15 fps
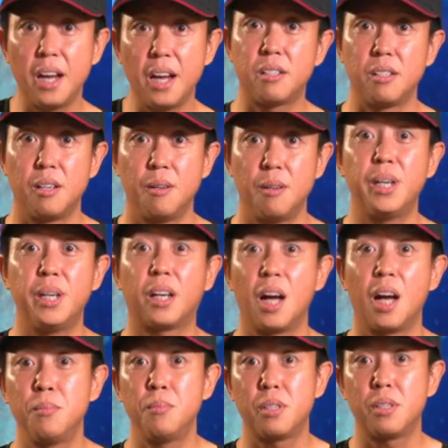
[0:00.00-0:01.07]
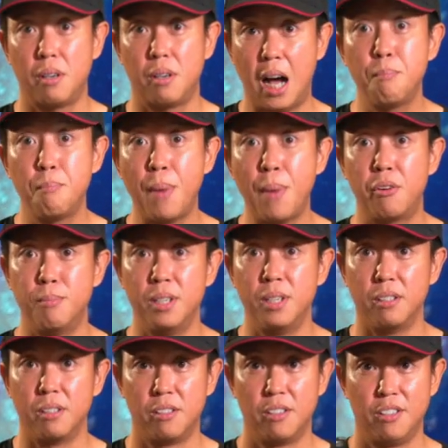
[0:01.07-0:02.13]
eyes becomes
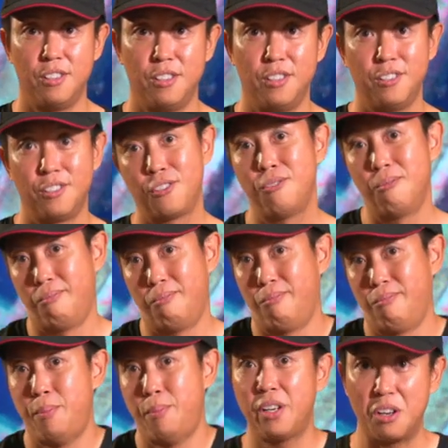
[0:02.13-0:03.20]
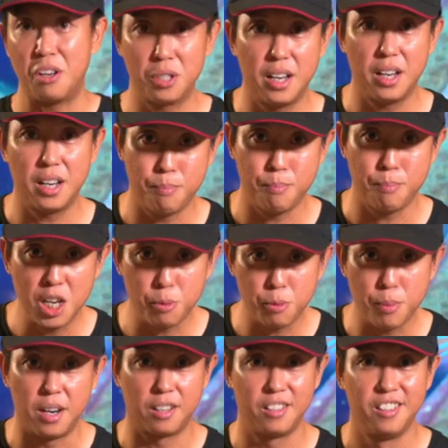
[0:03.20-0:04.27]
unbearable. So maybe you can use that as
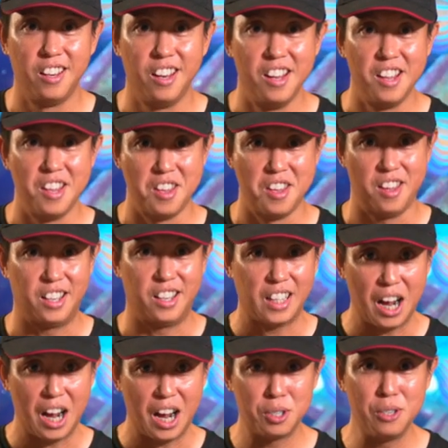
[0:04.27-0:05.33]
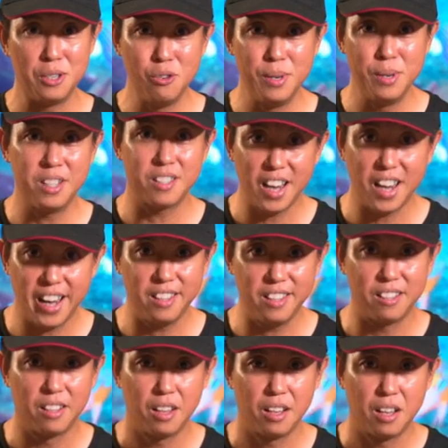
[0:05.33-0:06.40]
benchmark. 1,000 lumens
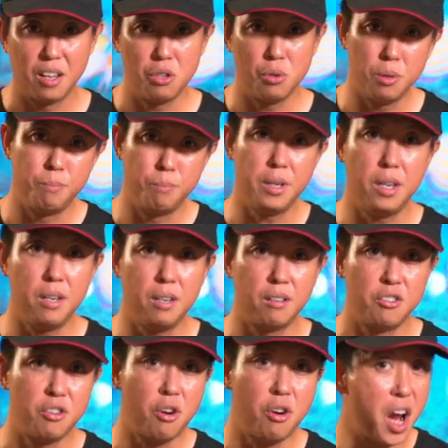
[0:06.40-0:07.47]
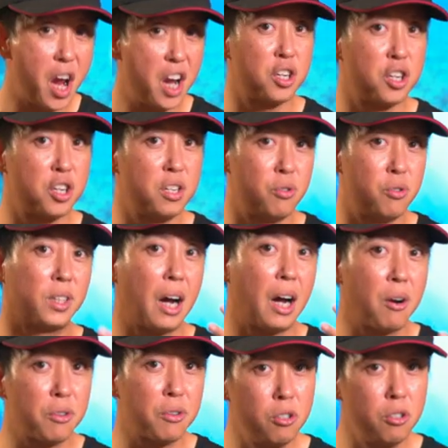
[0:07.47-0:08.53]
light, your reaction to
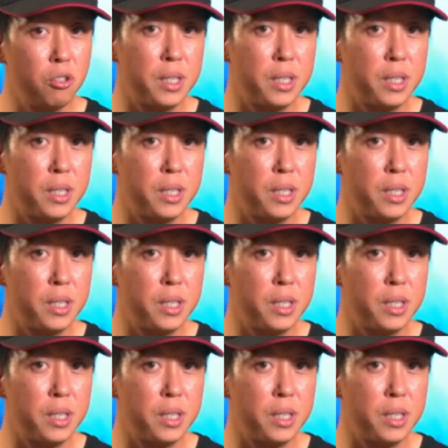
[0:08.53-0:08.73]
1,000